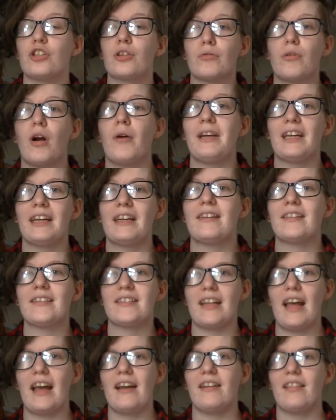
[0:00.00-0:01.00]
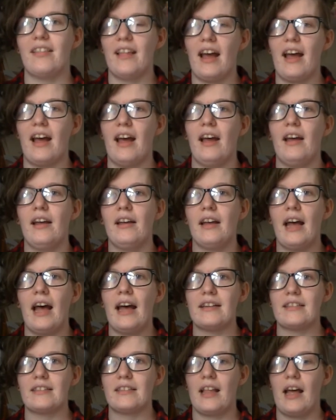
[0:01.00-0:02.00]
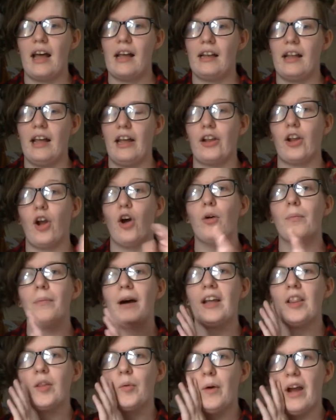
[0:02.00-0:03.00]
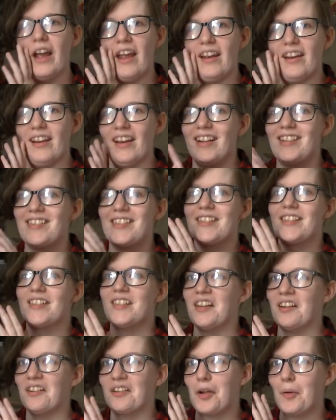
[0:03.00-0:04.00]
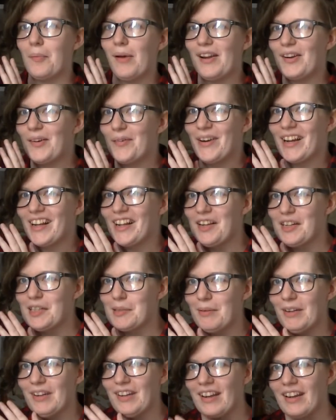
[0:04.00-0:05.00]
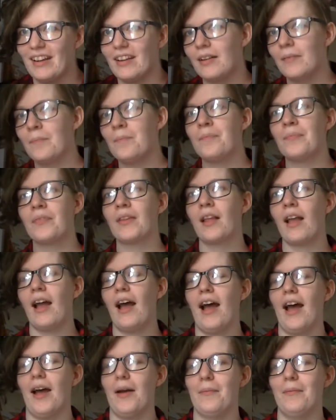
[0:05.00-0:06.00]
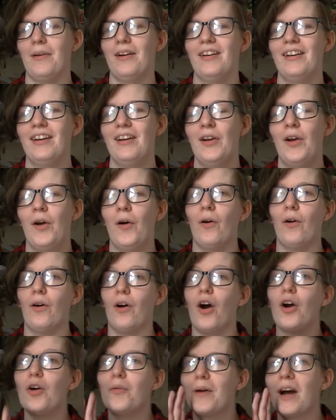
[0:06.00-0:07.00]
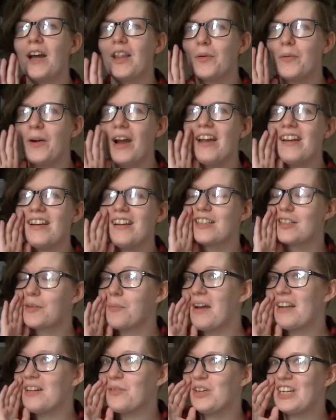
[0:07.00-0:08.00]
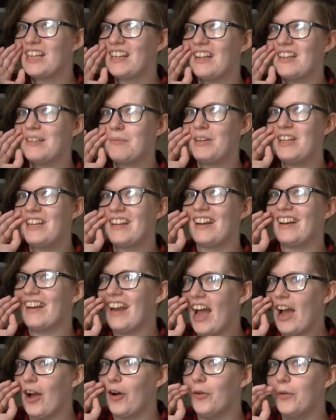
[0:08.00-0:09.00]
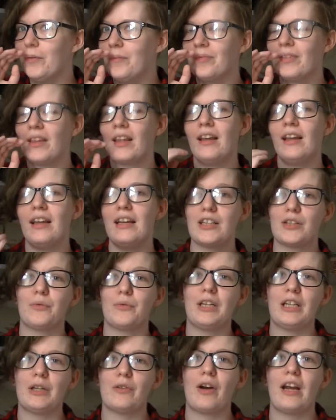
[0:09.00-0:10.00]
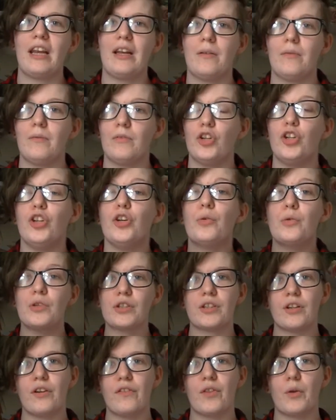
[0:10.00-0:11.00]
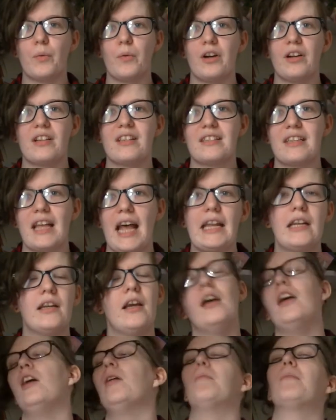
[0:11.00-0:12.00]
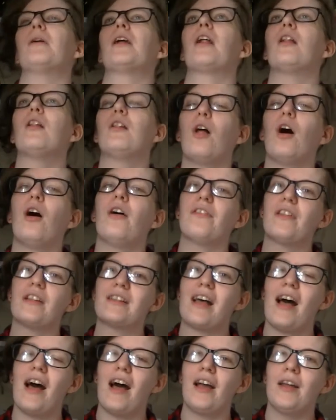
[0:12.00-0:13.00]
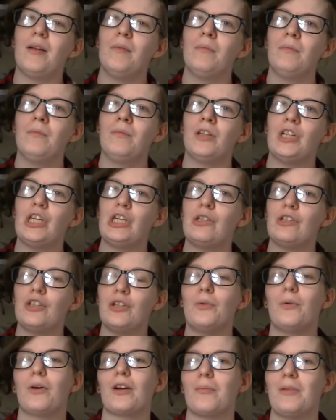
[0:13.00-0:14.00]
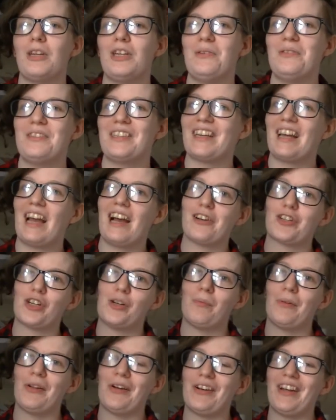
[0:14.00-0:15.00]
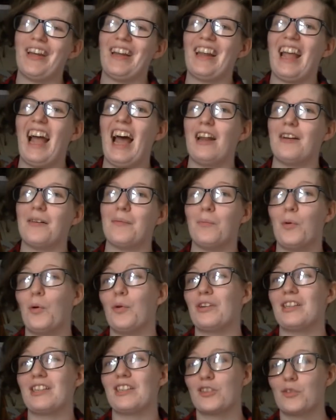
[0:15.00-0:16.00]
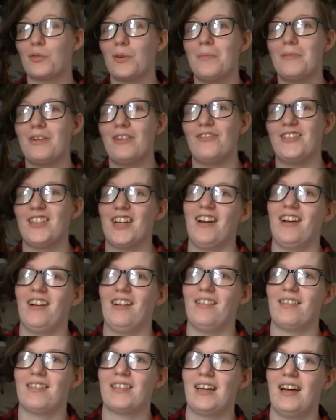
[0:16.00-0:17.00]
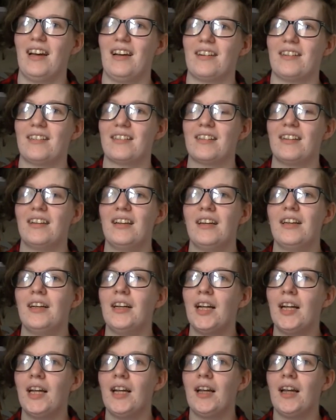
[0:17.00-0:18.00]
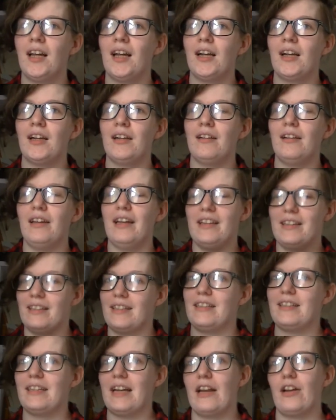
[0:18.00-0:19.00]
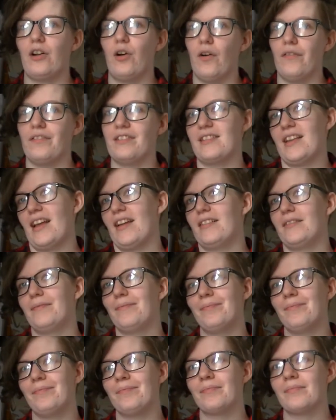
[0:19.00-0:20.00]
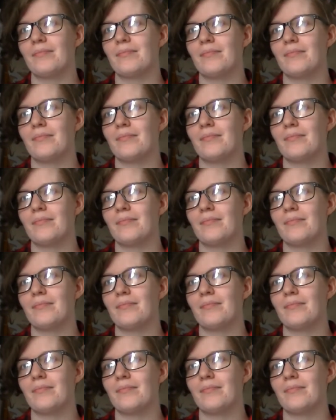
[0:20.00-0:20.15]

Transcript: Just throwing in a said there as that, like, oh, by the way, it's still Commander Wickley speaking. Um, or, oh, by the way, it's Commander Wickley speaking now, is a really great use of the word said, but a lot of the time you do want to be using action blocking and more descriptive dialogue tags instead of said.